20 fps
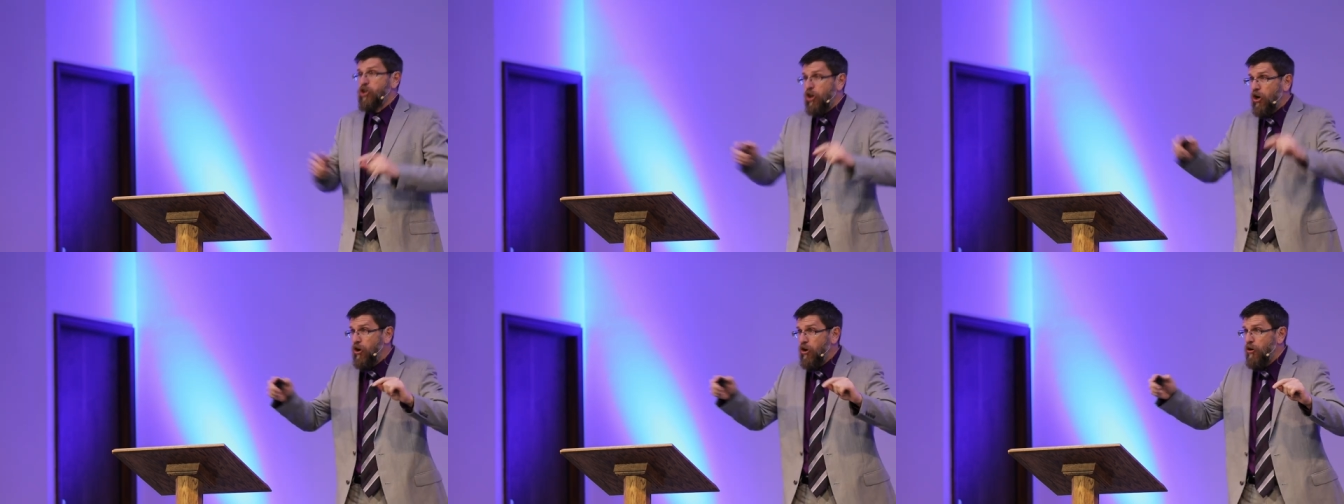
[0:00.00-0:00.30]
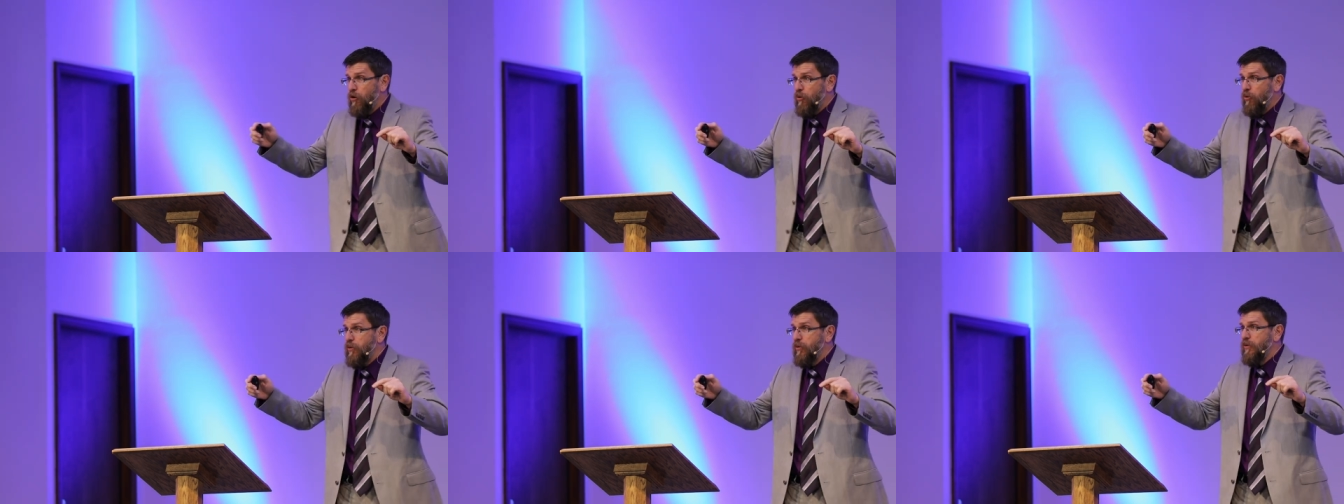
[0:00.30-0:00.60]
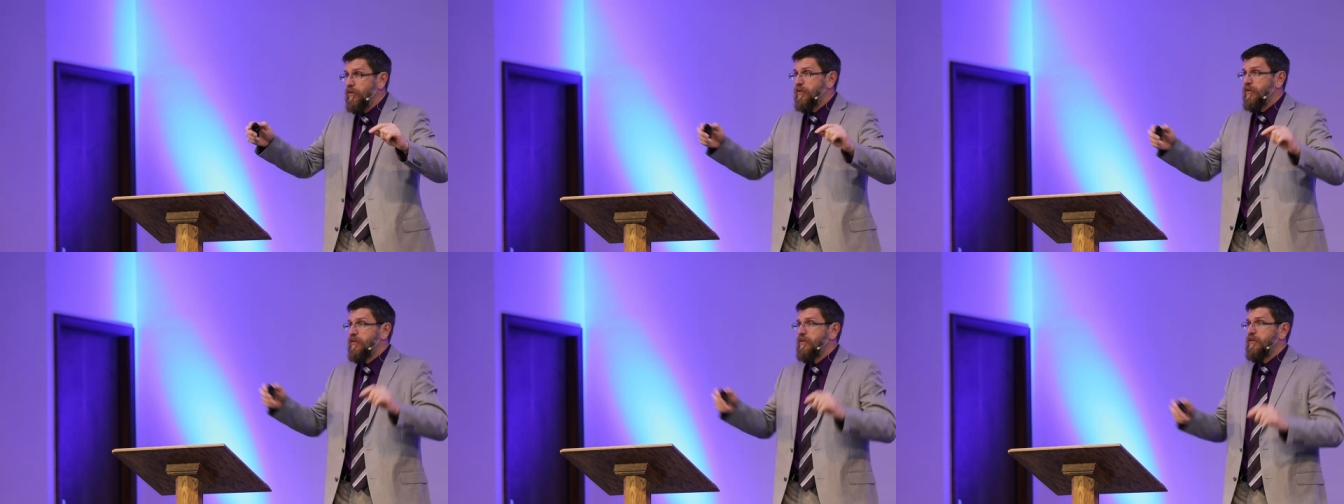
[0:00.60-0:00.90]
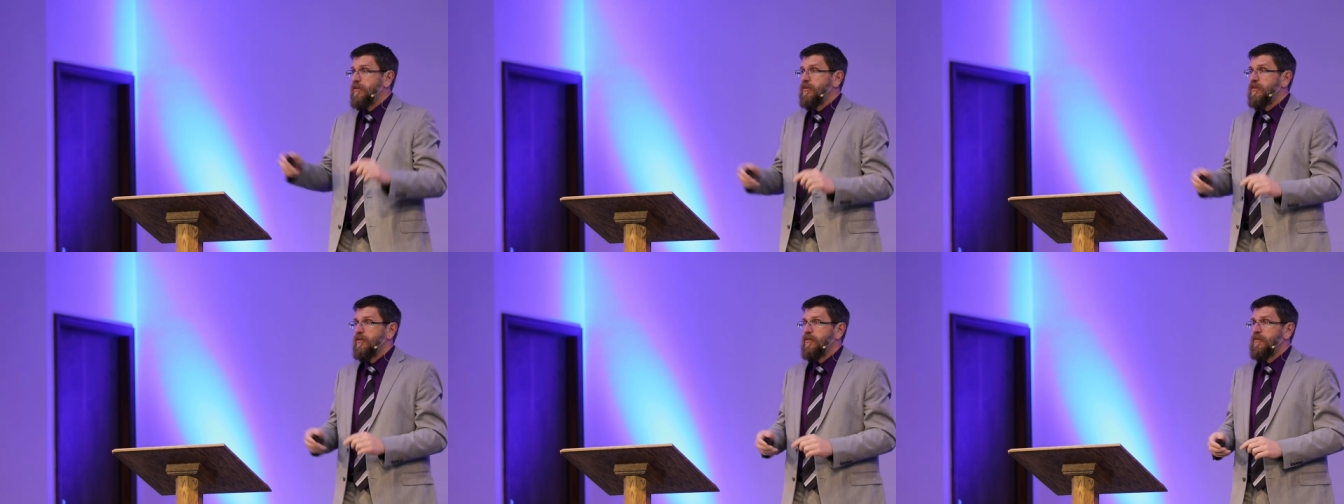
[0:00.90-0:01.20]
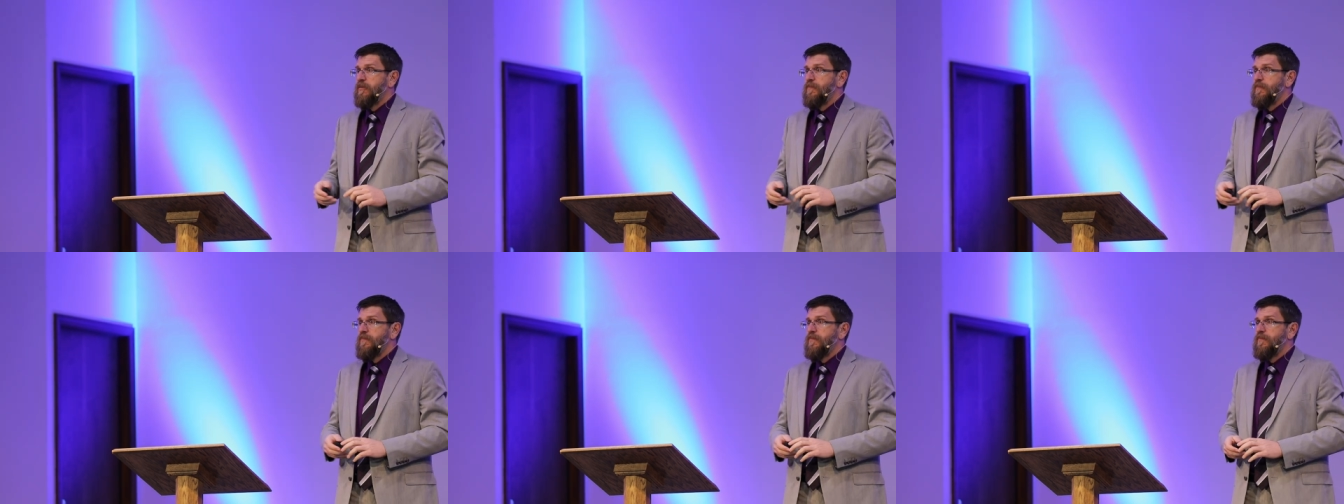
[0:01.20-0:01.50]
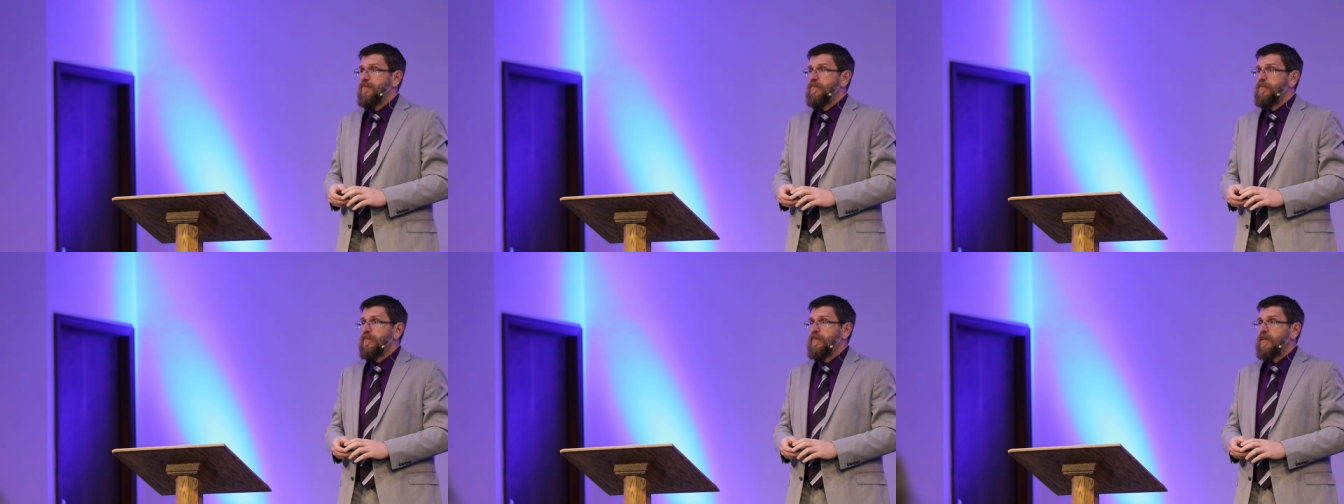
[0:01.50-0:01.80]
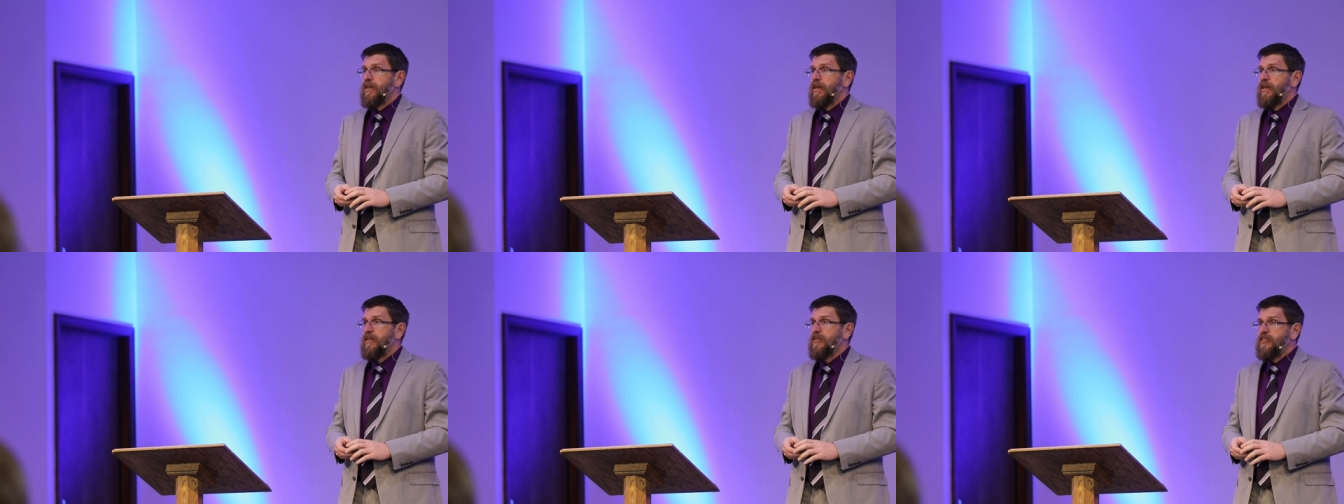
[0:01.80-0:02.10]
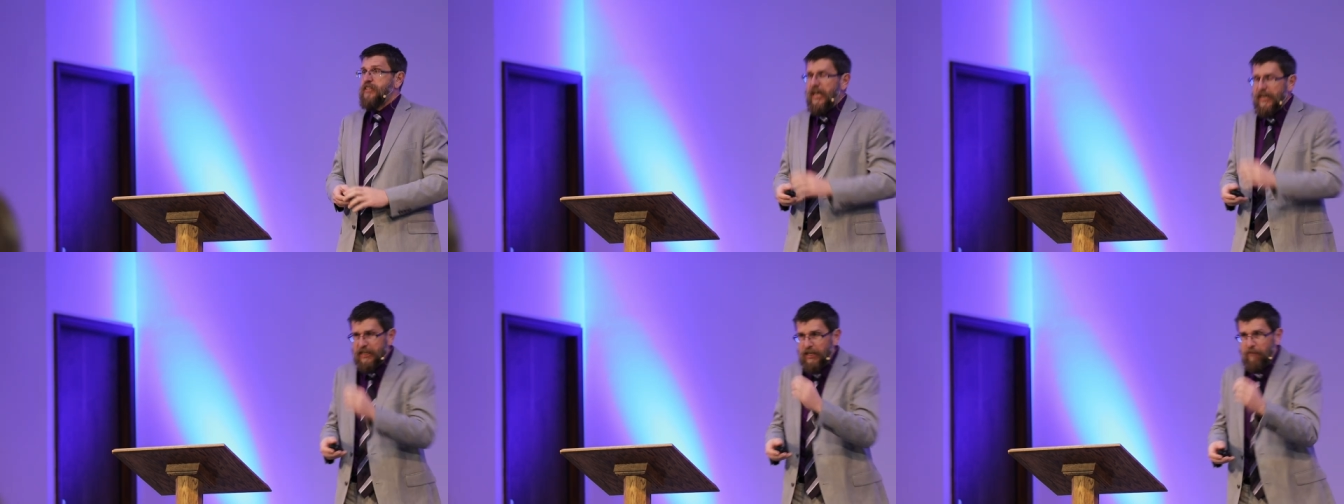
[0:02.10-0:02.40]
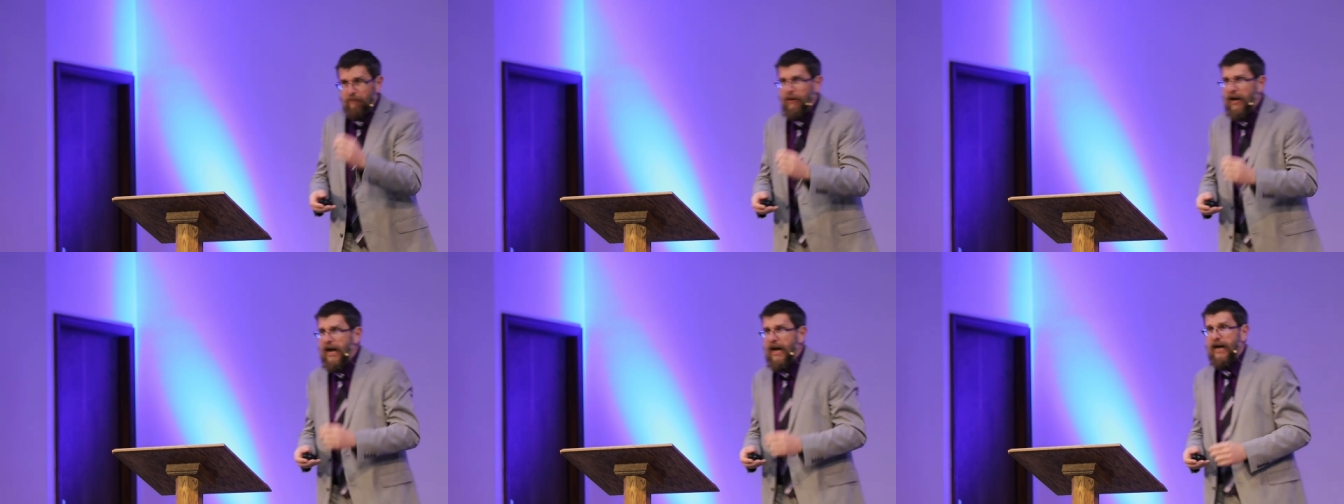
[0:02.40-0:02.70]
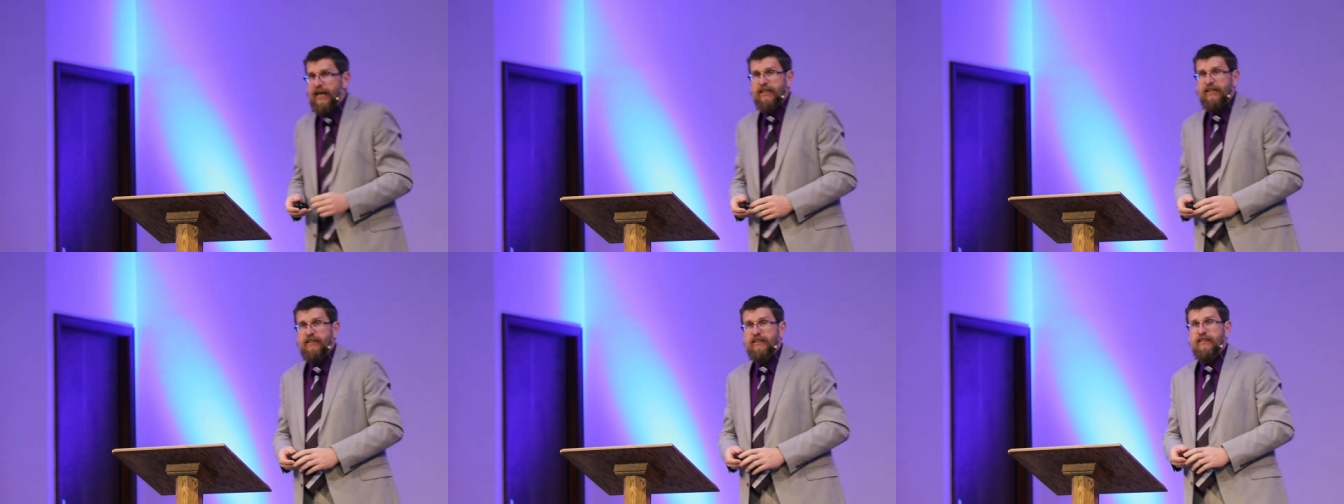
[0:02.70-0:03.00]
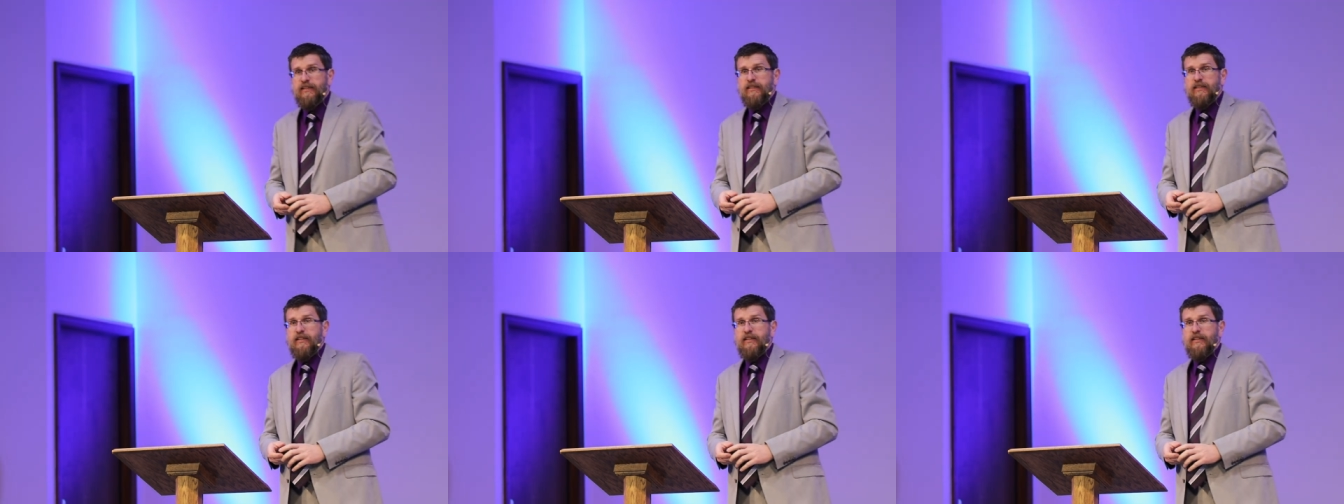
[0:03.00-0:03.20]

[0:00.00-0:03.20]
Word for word: Go. Take it back.